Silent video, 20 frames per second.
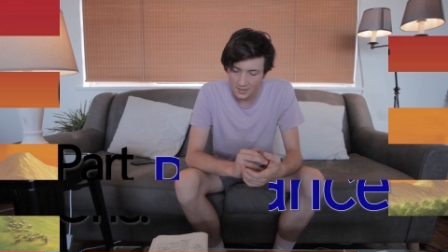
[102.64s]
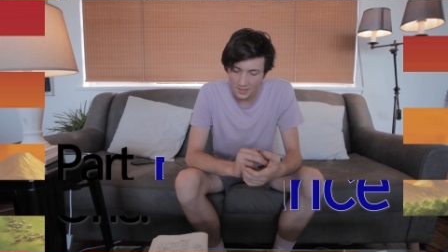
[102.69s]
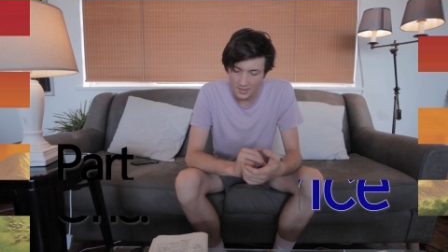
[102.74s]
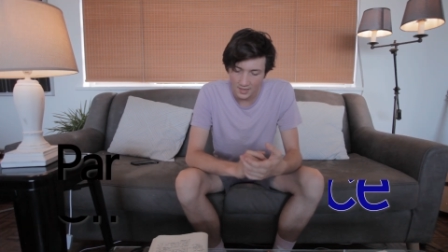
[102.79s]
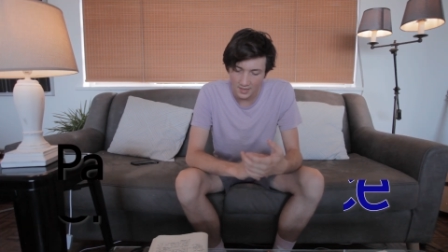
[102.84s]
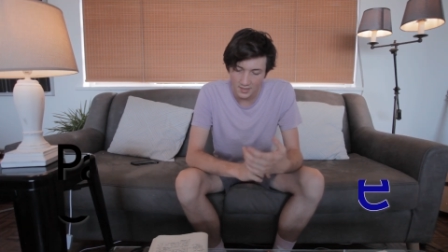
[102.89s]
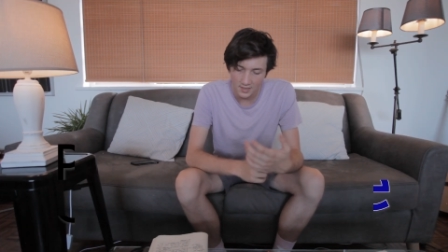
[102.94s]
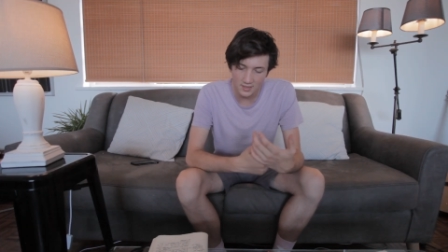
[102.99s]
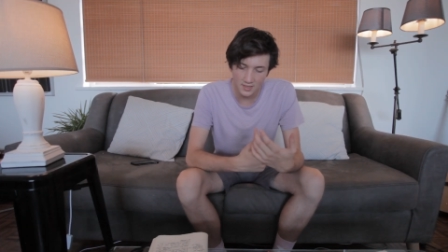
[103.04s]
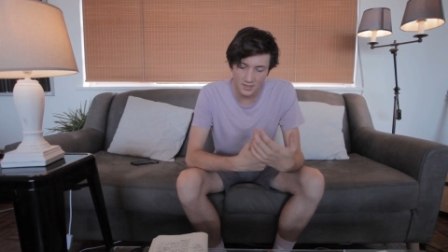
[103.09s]

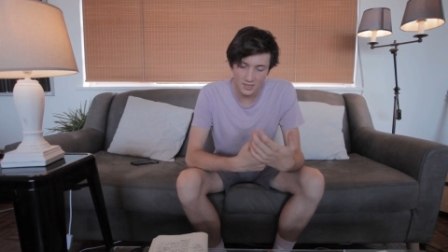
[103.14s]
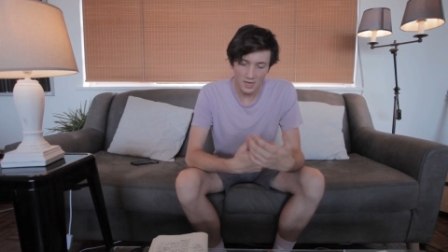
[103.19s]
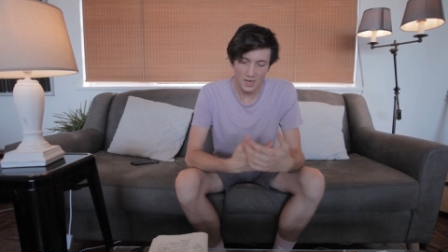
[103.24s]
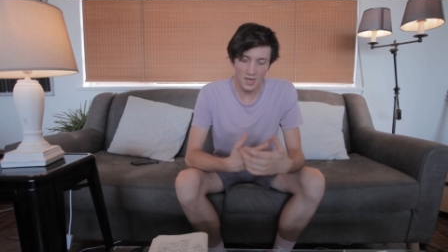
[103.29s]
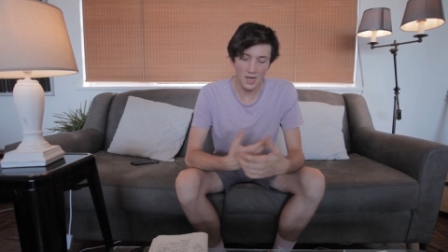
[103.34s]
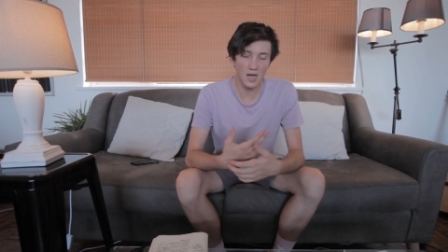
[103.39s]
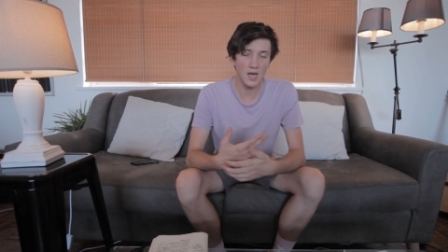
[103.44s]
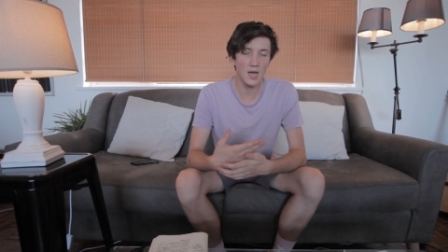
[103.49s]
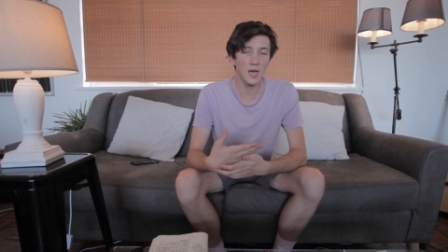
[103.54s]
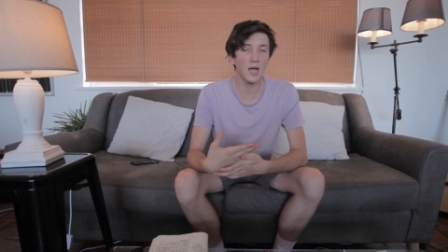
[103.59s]
is
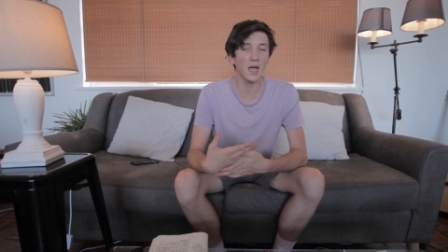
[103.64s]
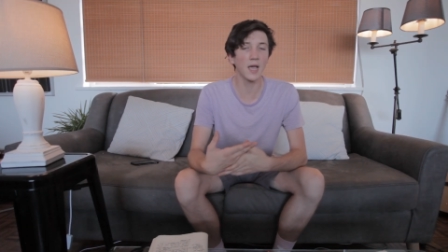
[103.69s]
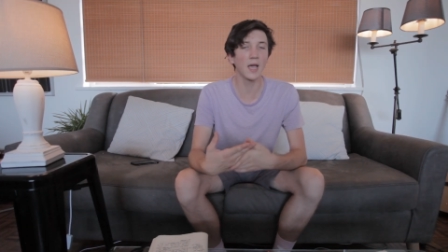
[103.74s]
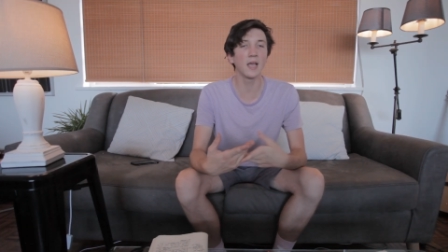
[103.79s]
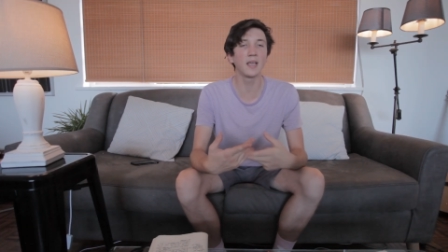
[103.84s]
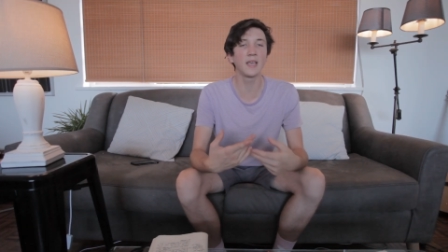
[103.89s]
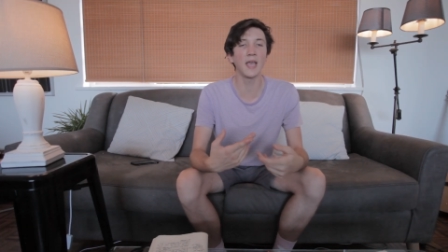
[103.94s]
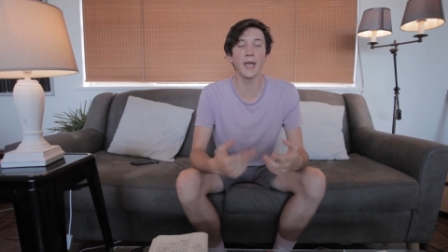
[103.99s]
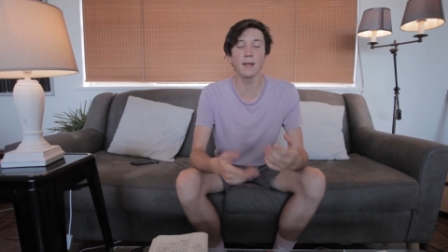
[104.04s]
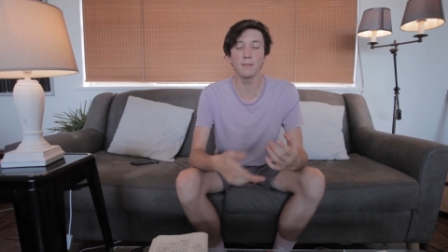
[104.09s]

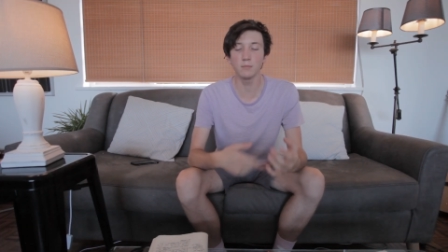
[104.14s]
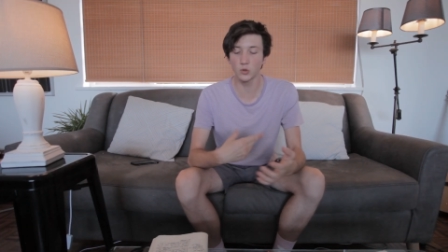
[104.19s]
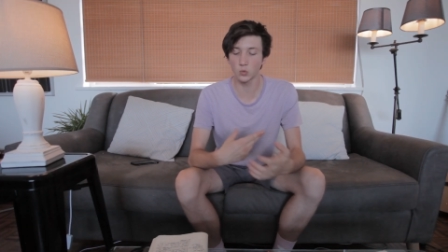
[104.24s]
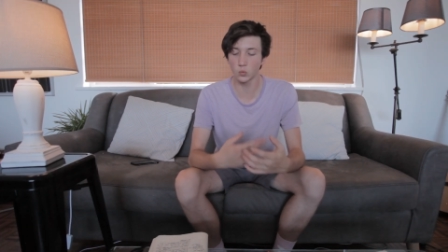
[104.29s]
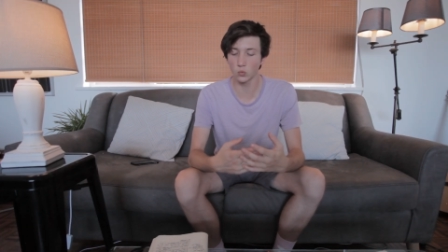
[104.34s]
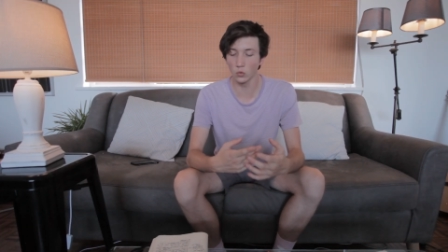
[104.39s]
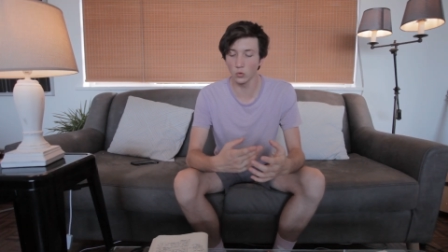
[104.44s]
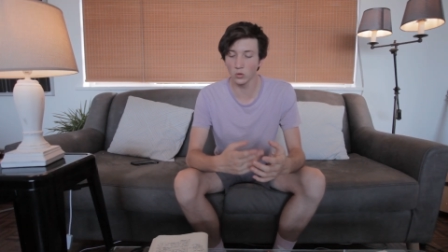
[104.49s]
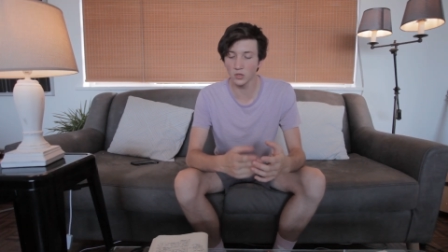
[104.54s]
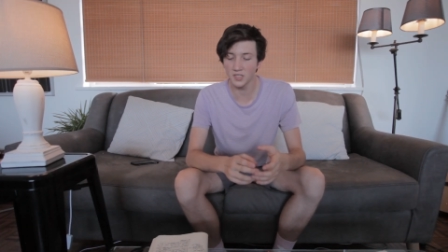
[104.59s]
a game's
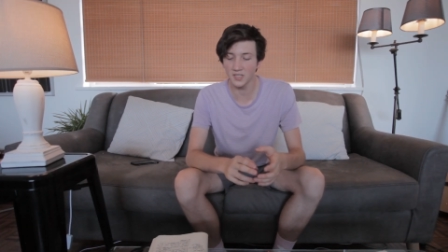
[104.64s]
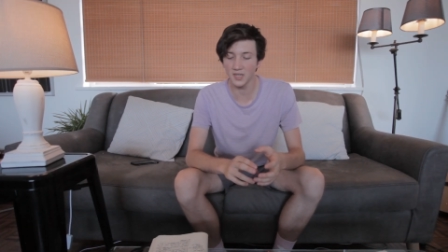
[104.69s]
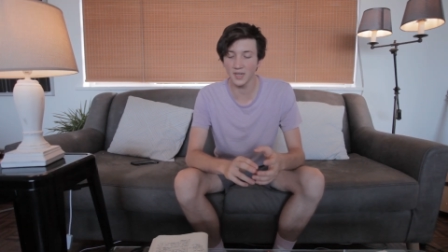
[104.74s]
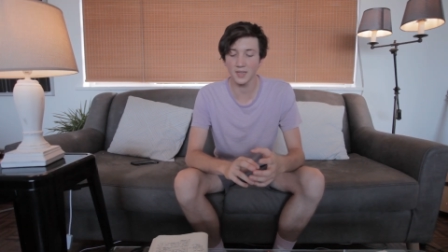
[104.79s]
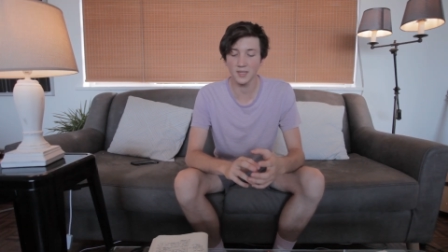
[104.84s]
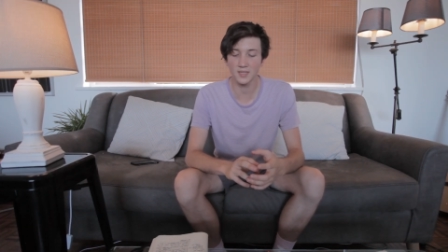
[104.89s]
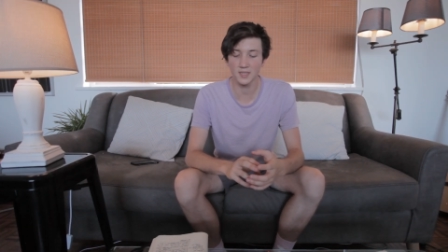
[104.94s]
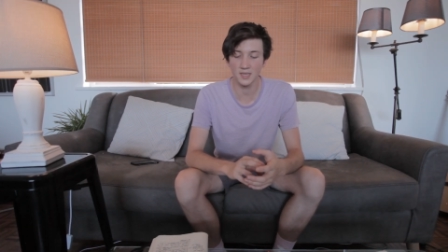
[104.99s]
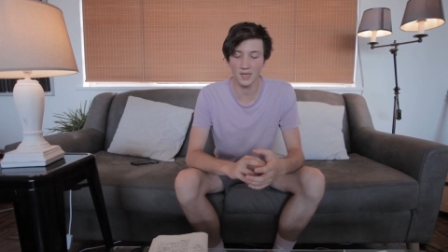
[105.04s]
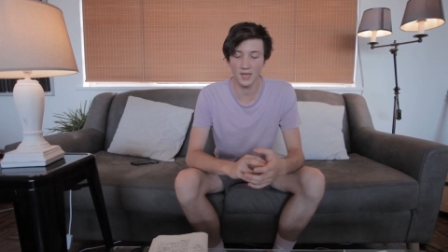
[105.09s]
rule
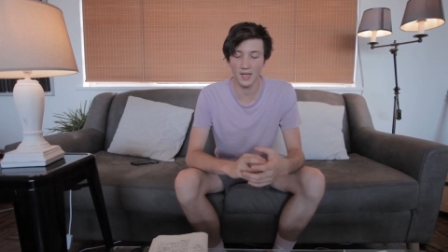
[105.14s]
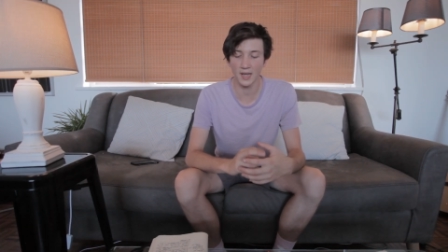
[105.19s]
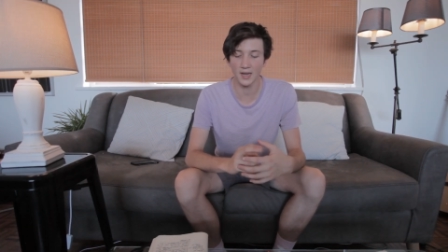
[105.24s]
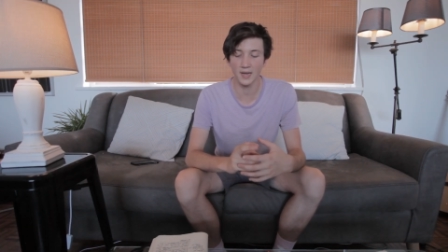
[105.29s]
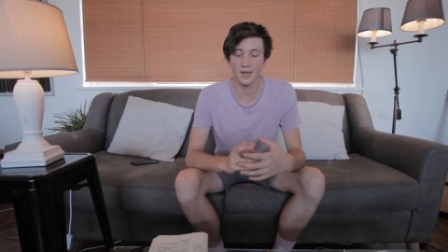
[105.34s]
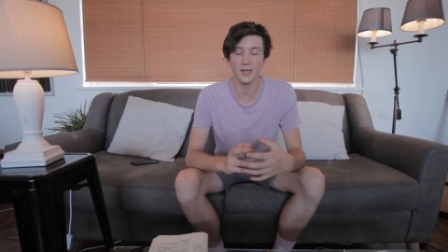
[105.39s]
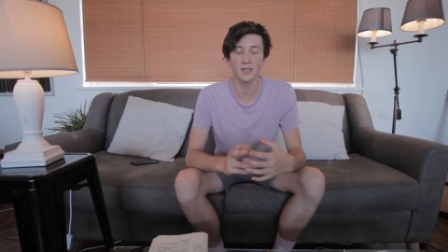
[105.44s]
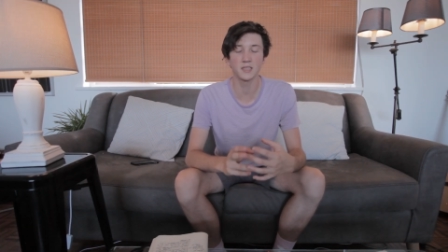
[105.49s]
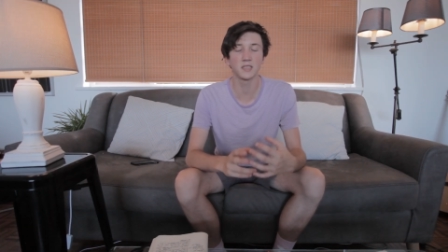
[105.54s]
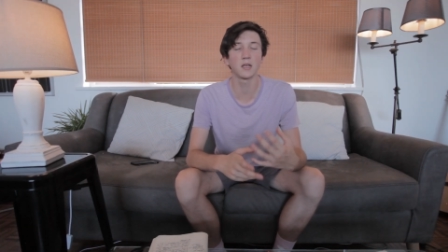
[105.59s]
set
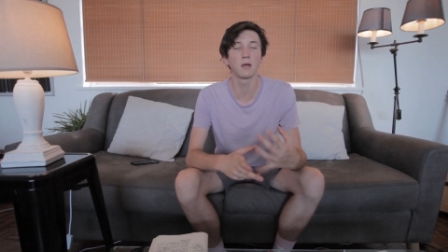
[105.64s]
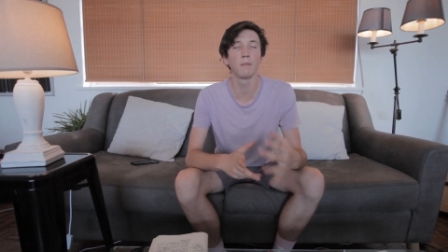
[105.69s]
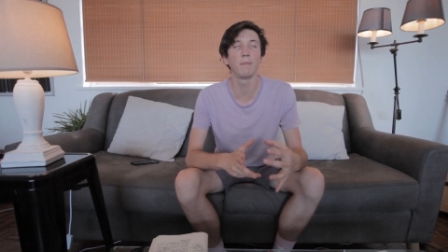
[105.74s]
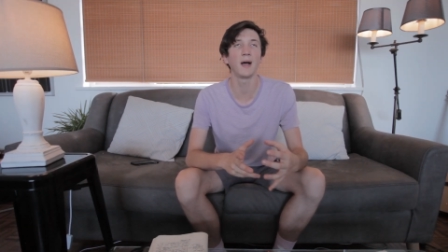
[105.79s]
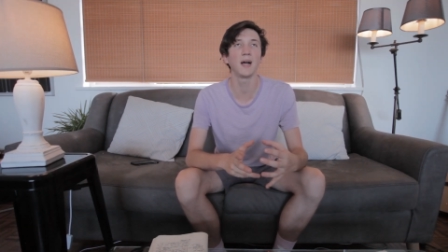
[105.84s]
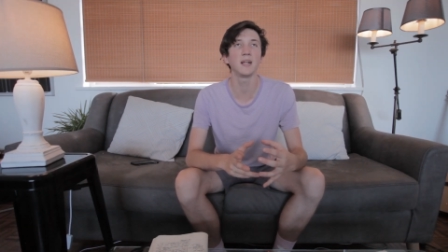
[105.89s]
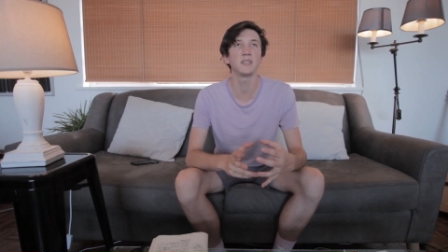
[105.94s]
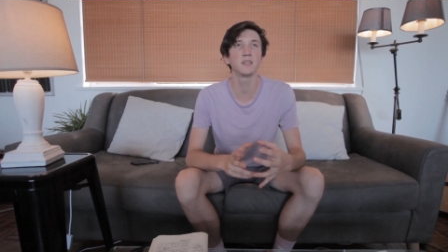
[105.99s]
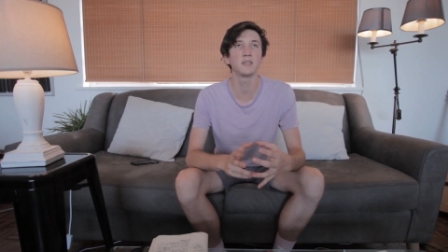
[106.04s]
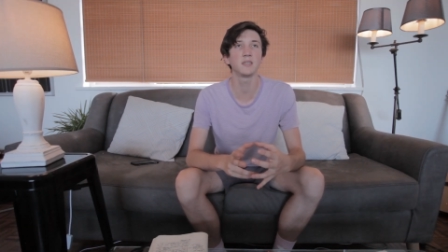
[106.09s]
and its
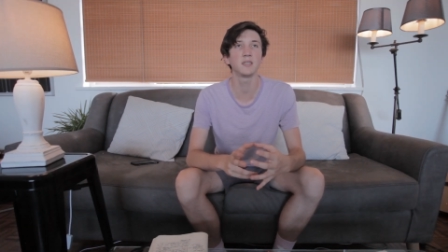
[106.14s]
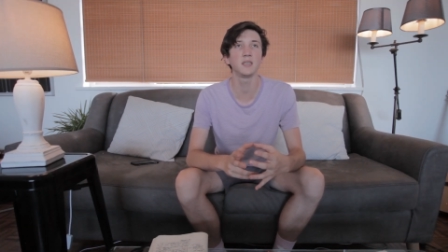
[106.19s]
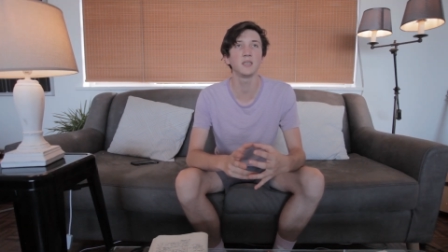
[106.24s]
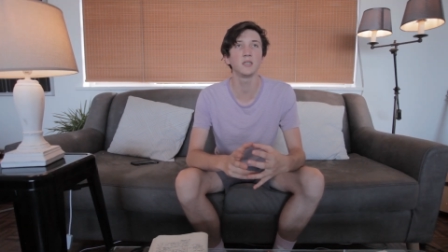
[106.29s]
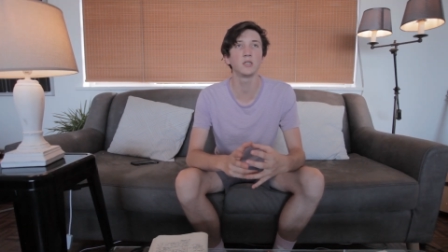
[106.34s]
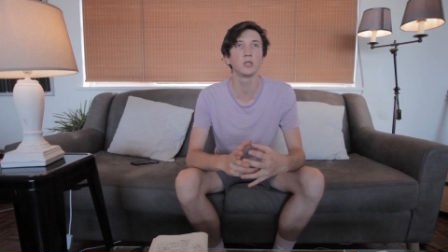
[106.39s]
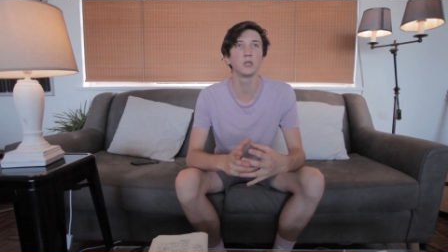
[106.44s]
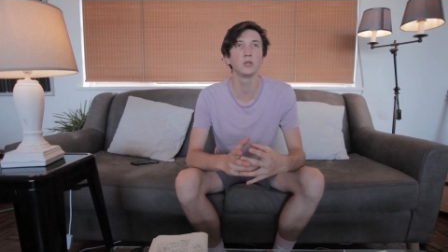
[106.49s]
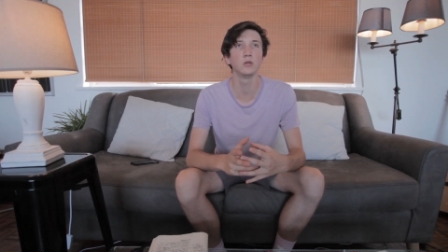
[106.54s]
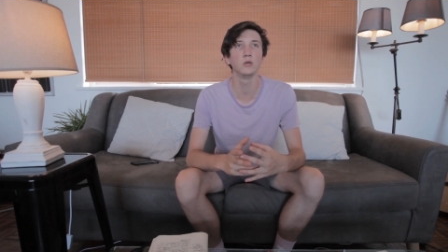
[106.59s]
capacity
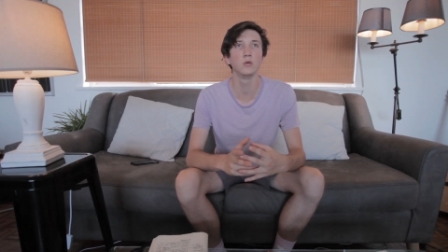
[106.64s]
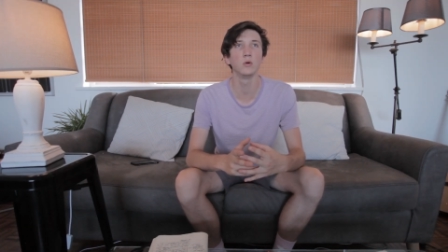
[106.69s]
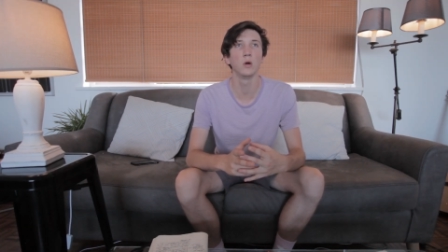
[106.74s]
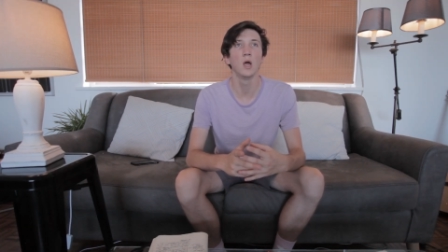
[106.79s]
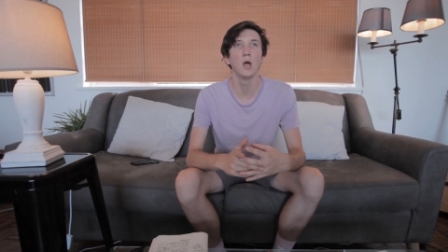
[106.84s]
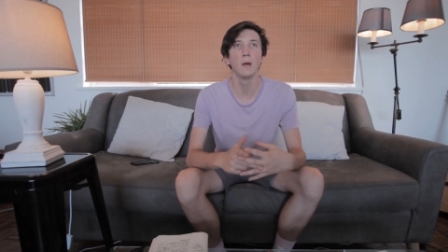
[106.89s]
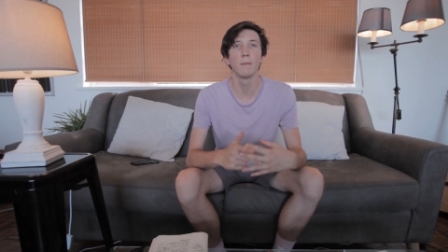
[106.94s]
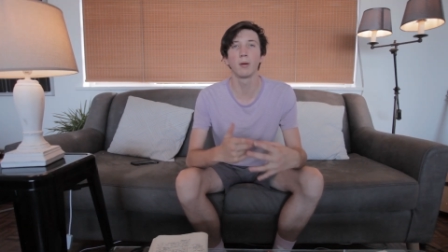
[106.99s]
to